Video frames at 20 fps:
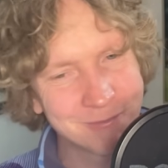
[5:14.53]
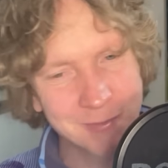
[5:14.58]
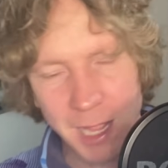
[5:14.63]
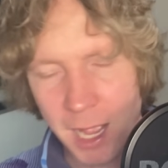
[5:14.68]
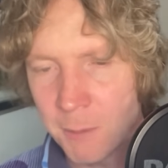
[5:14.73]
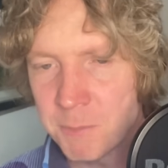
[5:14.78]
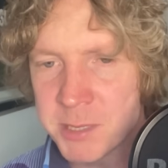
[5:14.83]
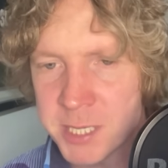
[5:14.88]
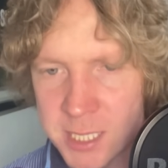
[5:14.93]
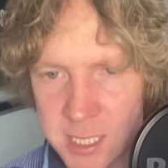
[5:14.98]

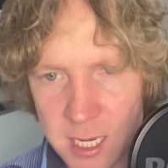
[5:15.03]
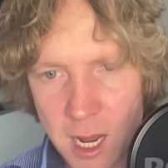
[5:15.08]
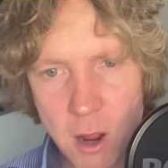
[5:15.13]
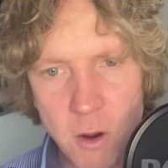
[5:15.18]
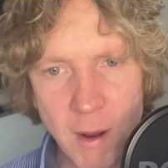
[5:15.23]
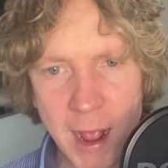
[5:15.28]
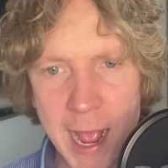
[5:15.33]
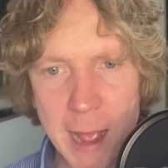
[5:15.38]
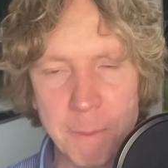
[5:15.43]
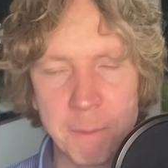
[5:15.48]
I'm so
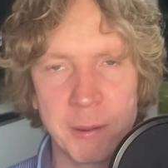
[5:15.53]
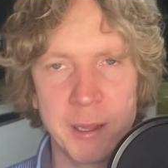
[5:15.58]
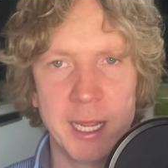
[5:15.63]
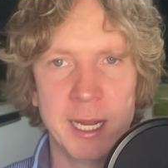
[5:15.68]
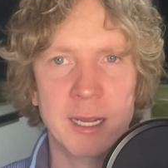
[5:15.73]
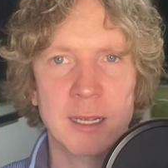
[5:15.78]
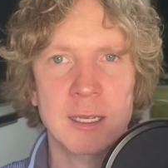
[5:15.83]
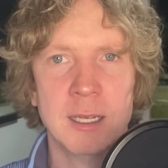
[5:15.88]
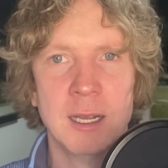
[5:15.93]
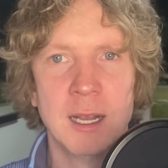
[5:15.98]

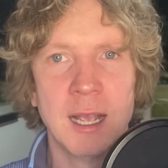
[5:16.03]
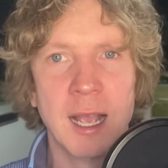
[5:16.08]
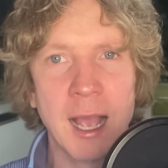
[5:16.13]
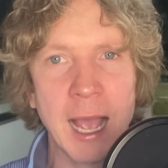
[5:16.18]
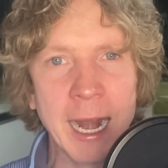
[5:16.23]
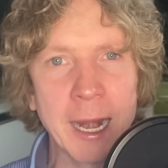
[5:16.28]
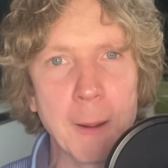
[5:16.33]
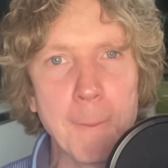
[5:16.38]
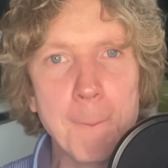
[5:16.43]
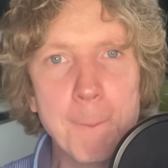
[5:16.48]
happy.
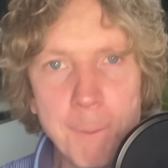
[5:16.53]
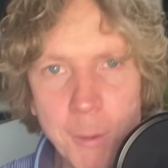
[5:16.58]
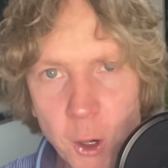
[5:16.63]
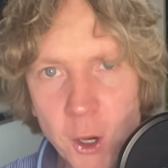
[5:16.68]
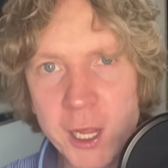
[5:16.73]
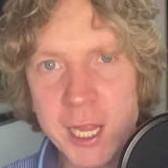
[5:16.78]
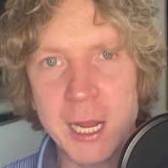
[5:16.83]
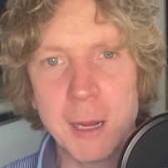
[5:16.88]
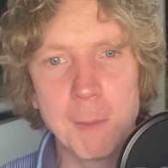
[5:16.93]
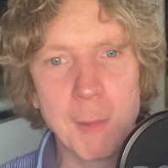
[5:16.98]
And I'm
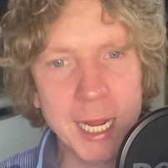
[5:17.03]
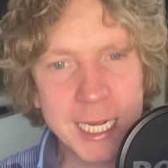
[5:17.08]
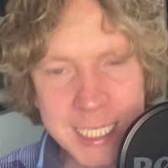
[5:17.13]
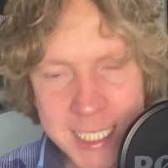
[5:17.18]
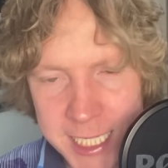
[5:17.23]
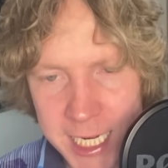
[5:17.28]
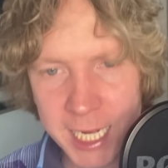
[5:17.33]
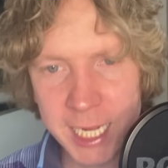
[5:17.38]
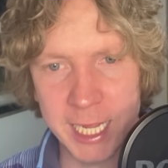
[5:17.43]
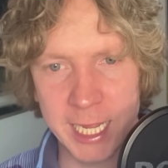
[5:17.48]
booking my
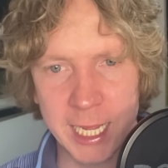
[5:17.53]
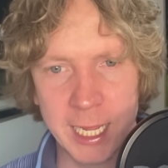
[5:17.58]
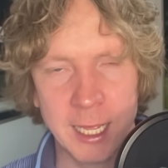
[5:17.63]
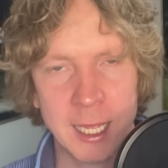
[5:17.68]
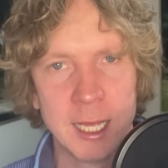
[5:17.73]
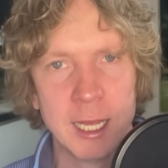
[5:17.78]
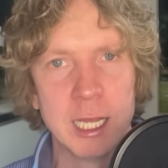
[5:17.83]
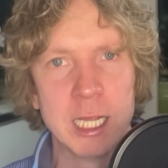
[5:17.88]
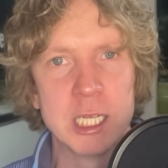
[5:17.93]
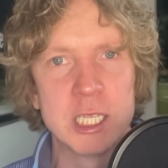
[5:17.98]
ticket
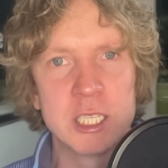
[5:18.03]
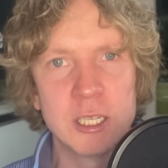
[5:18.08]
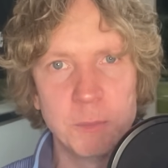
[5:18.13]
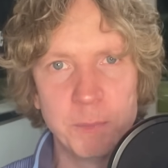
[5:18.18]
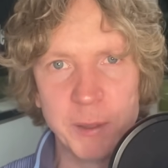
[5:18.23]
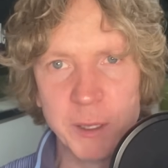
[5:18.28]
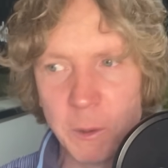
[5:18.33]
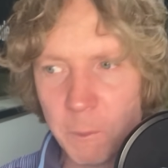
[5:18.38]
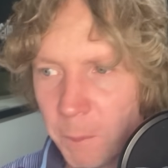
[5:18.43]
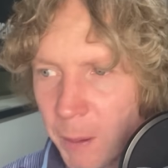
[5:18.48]
to
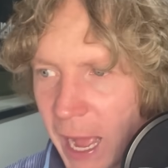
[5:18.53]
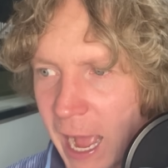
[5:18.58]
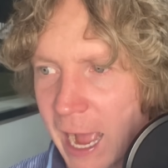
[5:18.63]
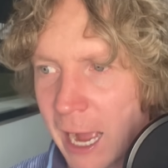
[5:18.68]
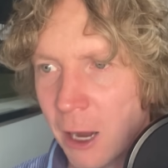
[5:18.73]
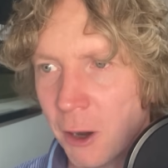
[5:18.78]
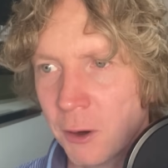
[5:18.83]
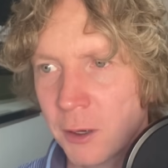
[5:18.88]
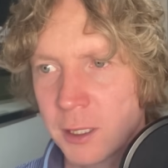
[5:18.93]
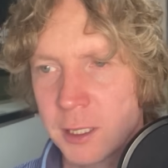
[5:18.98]

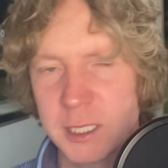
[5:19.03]
Bilbao.